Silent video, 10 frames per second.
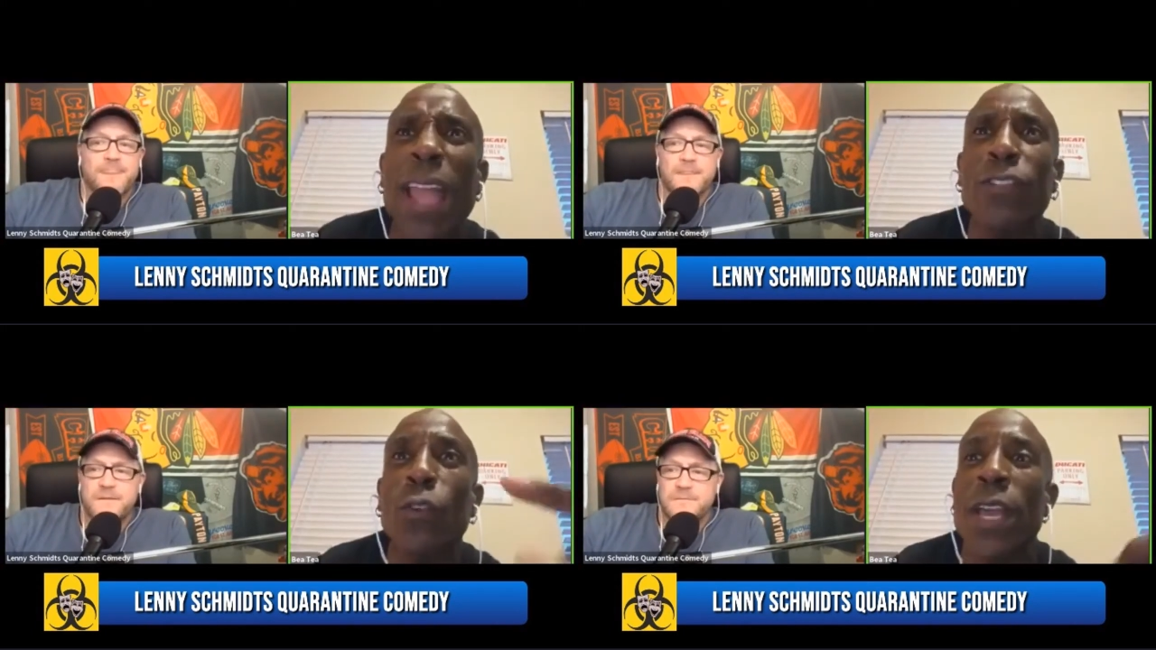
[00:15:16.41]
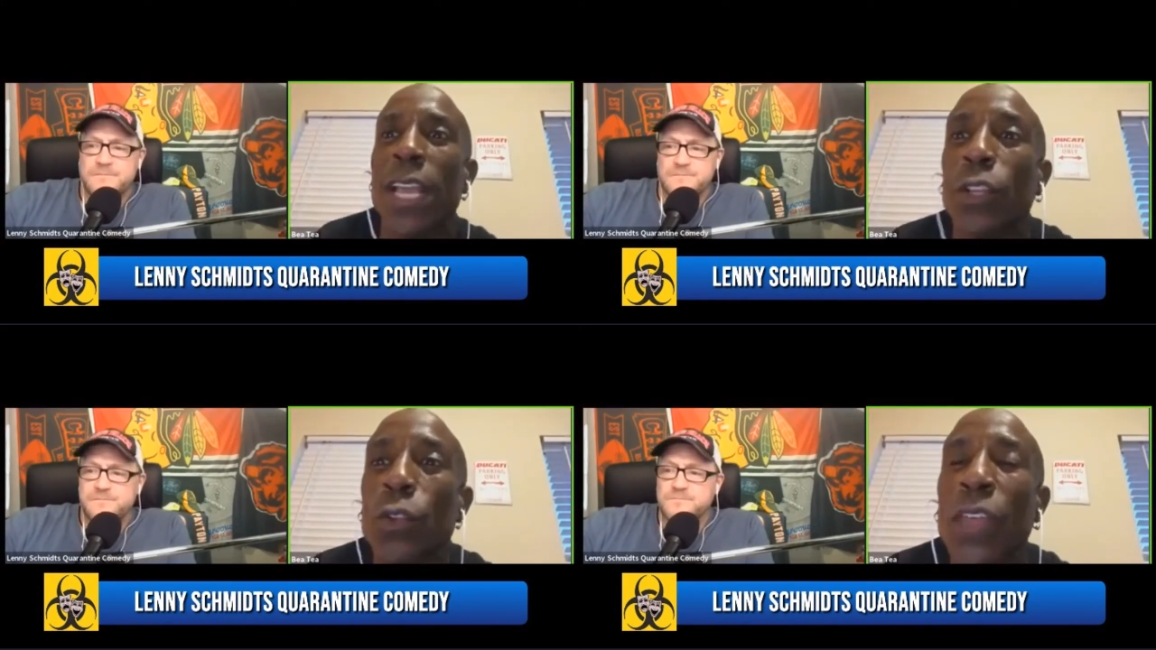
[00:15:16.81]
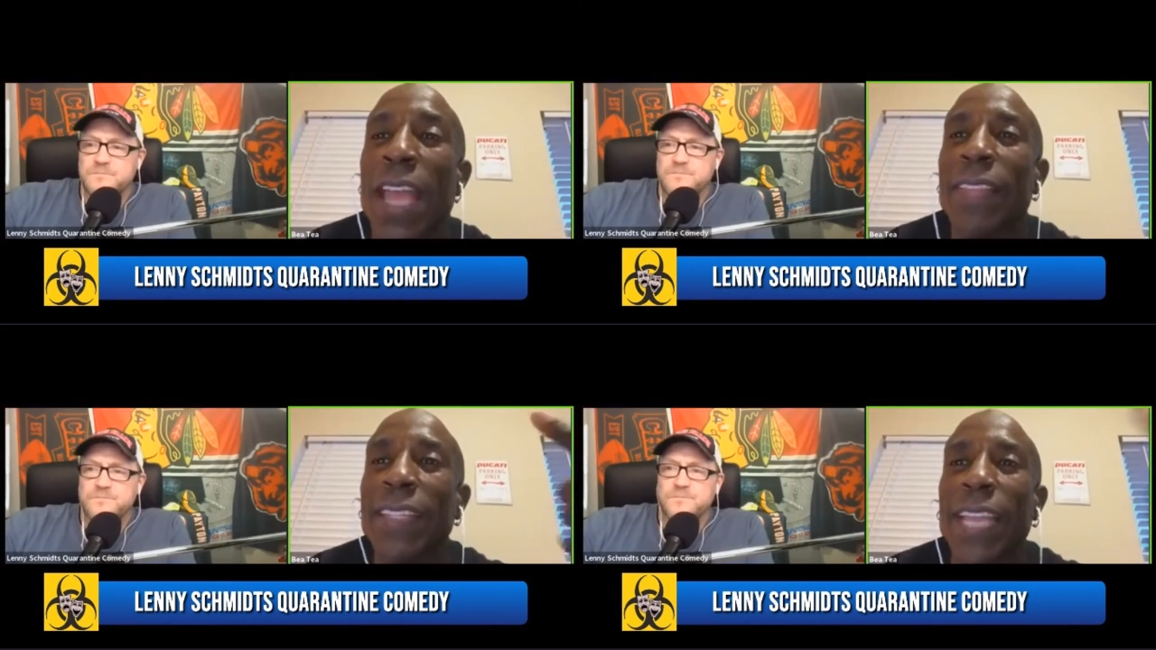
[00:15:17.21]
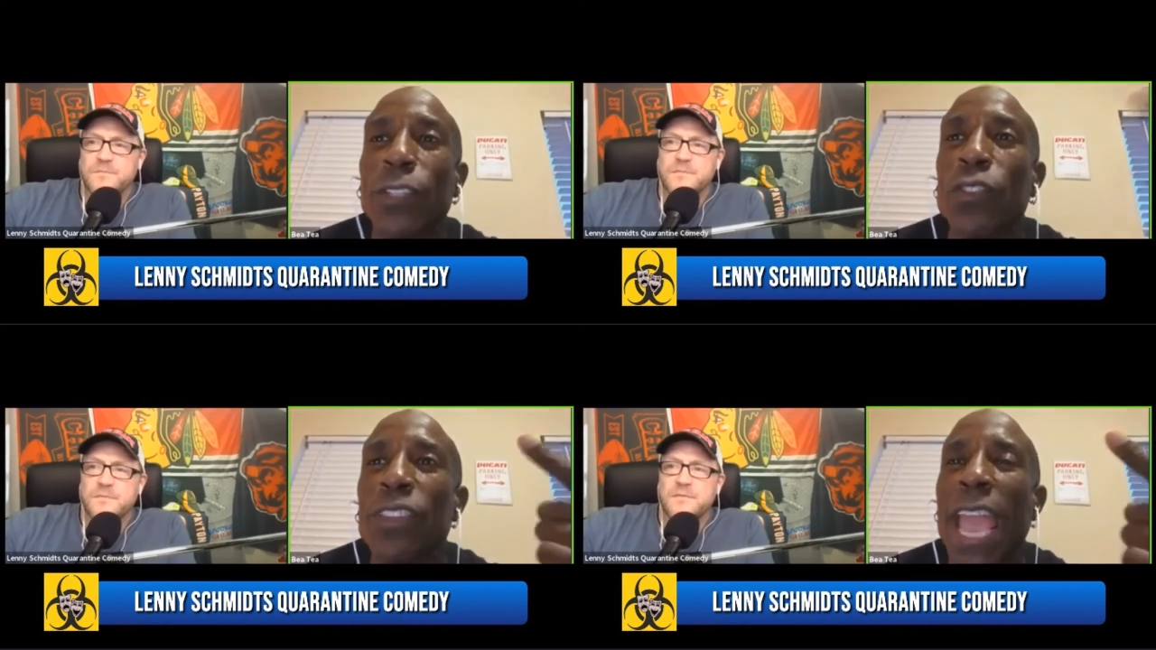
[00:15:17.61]
Speaker 1: So and the thing, the
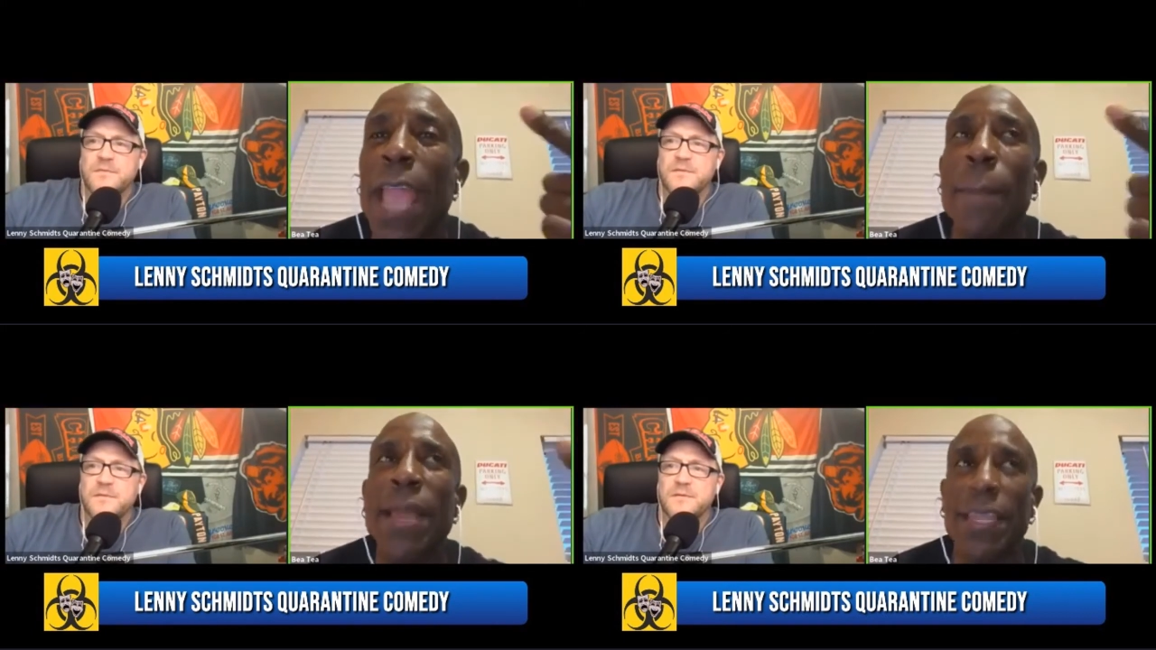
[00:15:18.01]
teachers came,